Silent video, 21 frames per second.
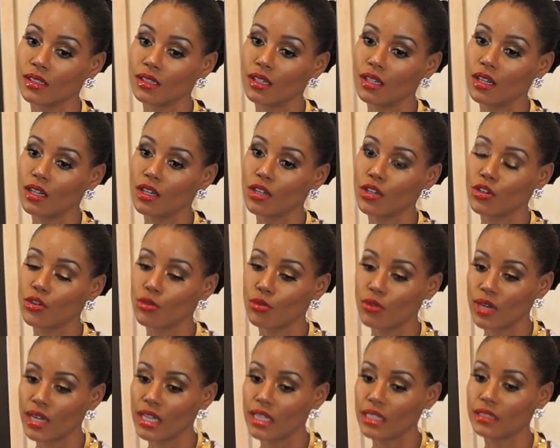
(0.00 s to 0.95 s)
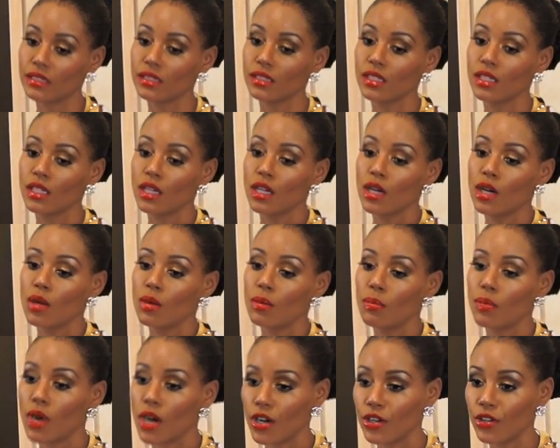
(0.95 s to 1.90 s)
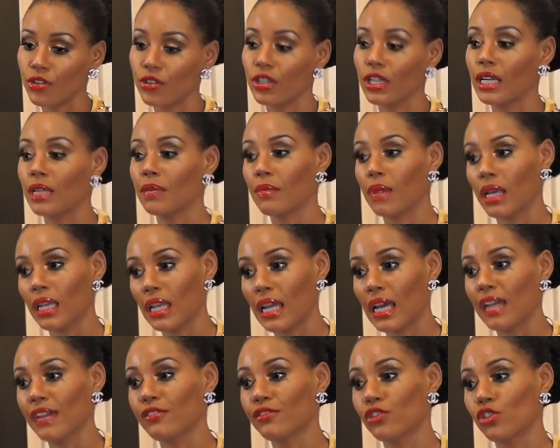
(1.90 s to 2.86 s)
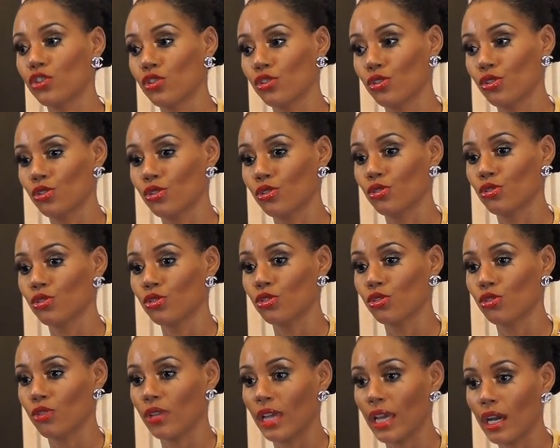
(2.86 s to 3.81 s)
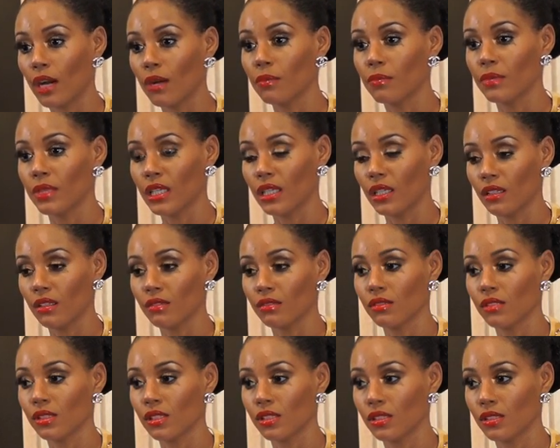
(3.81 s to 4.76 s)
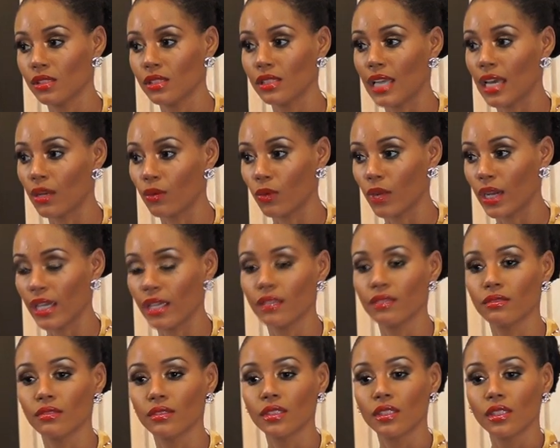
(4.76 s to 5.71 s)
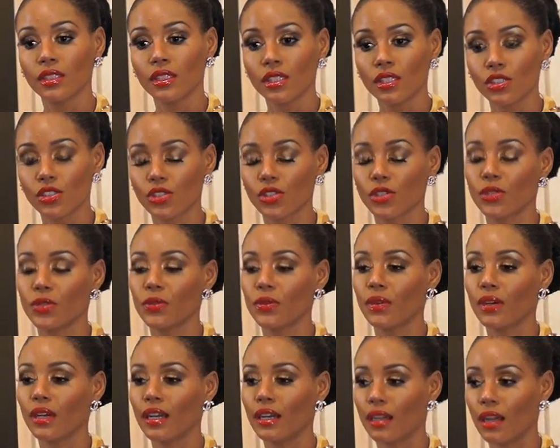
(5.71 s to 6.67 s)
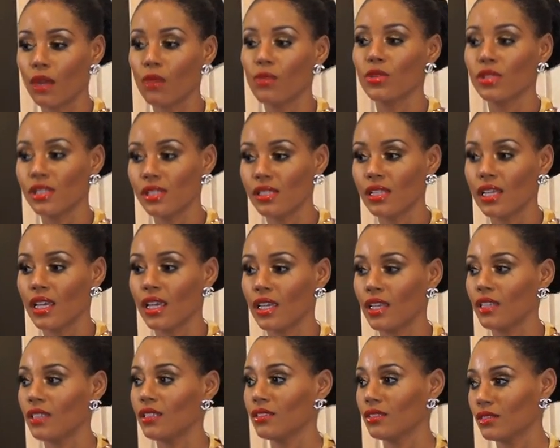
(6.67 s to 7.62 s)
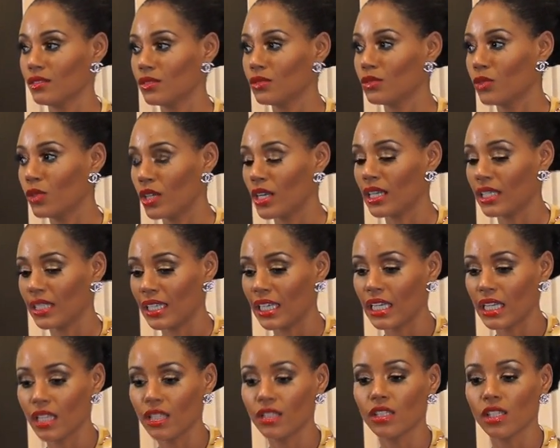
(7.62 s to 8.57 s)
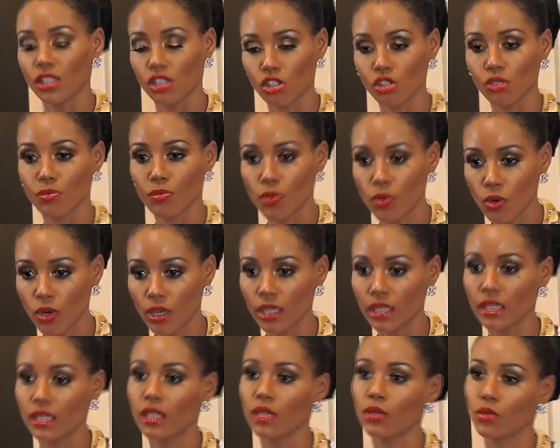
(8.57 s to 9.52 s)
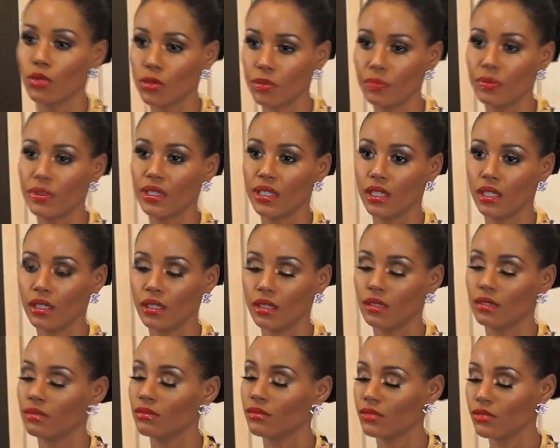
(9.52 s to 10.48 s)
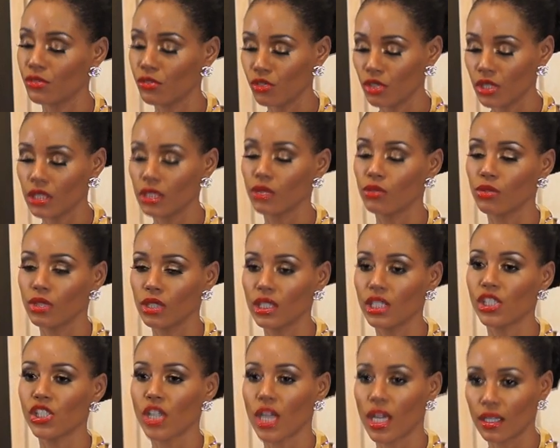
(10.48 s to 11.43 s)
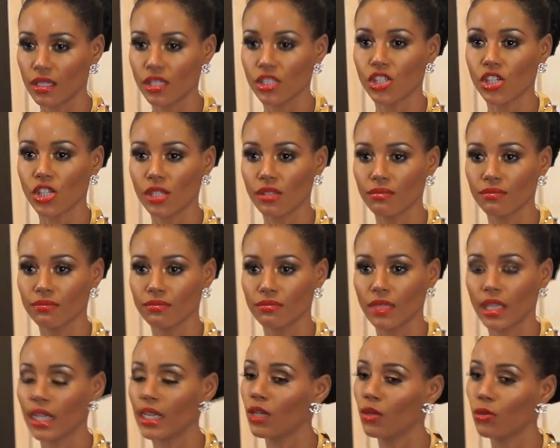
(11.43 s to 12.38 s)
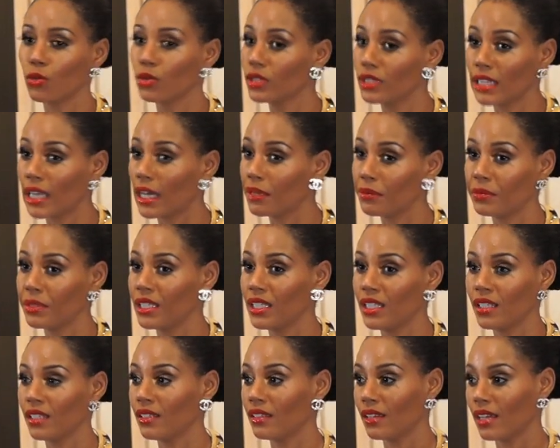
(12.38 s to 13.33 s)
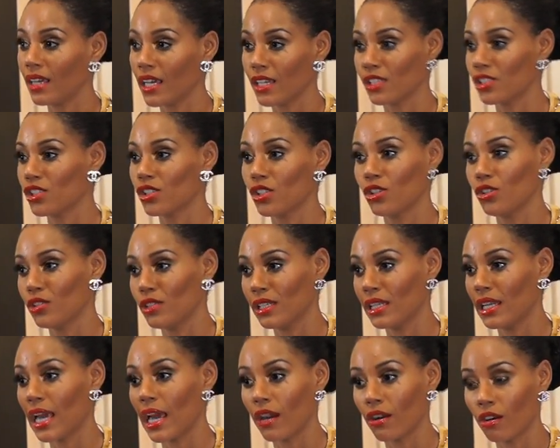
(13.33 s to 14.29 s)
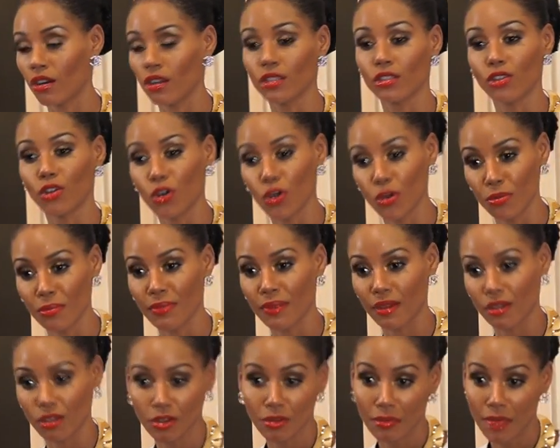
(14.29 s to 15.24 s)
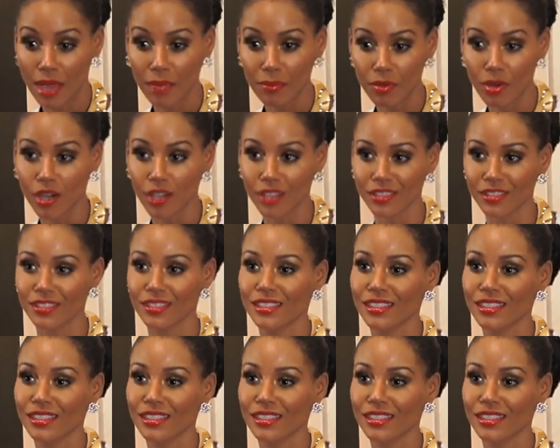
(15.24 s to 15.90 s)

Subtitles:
a great partner in my life to help me that way. So I would say without getting that support, it would be really challenging, and it would not be executed at all on my part.